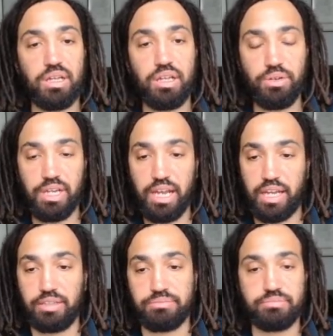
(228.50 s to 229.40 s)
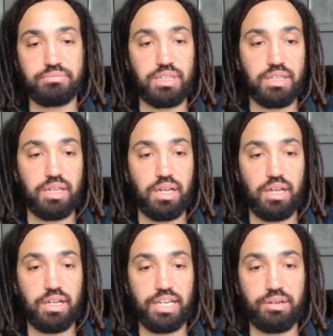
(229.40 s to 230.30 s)
Okay,
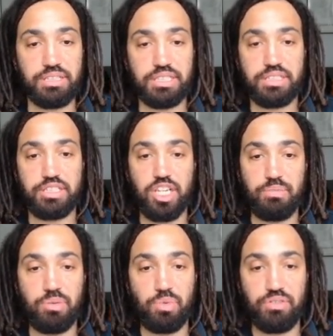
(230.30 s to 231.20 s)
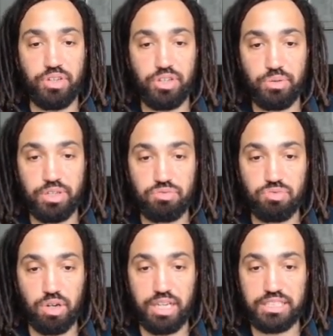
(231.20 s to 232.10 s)
now it says determine whether Q is
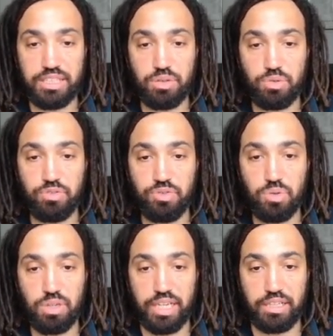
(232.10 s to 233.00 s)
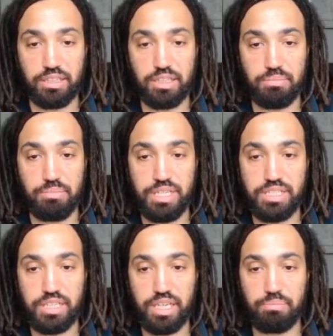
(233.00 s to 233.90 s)
rising or falling
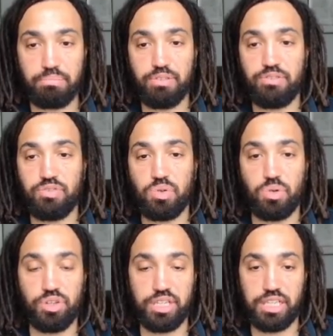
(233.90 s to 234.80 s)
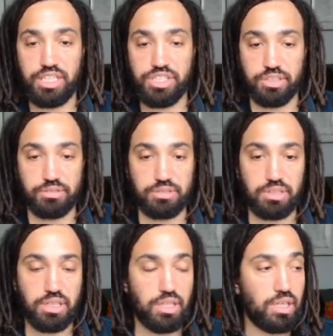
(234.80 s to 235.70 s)
immediately before the collision.
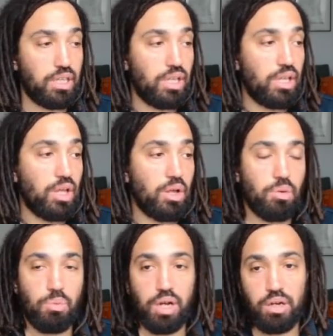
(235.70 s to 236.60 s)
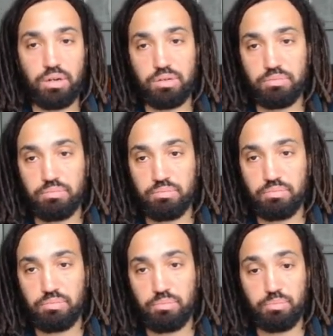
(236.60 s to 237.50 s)
Well,
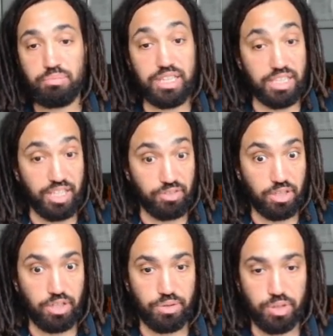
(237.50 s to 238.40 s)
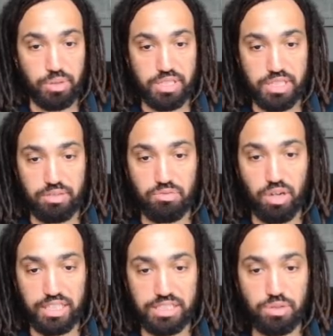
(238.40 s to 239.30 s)
that another clue in the question there,
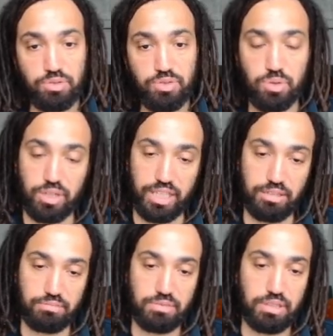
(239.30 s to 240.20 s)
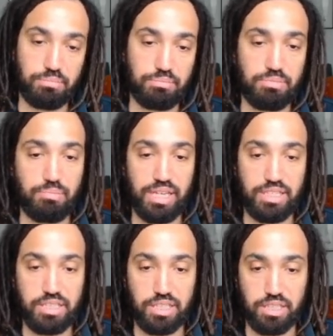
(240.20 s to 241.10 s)
rising or falling,
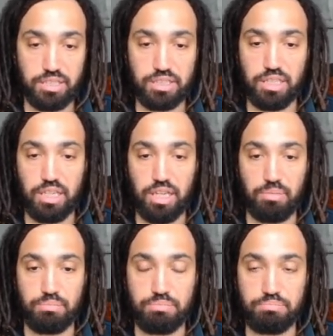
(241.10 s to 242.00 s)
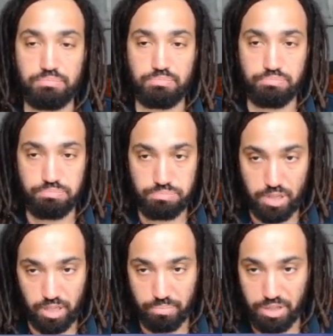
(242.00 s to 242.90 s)
means that I'm
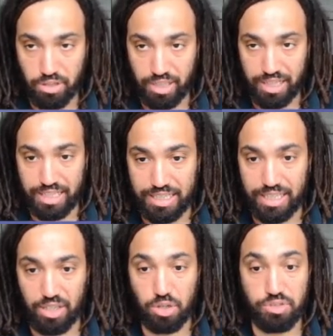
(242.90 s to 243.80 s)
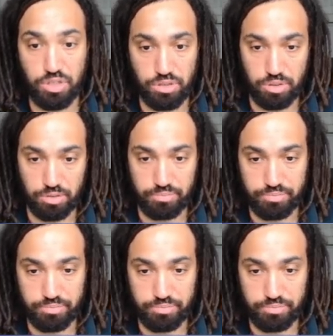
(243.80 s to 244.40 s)
going to be looking the vertical.